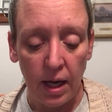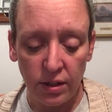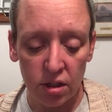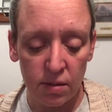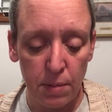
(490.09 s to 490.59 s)
I
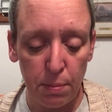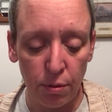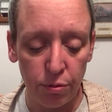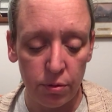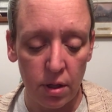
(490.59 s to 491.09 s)
took some
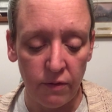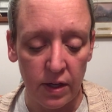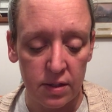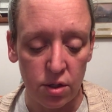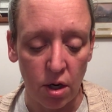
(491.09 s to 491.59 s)
people through to the
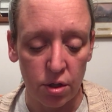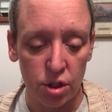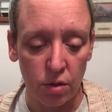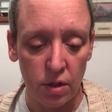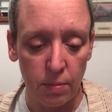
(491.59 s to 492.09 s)
fenced yard,
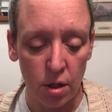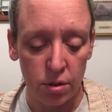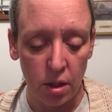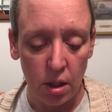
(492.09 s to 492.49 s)
showed them our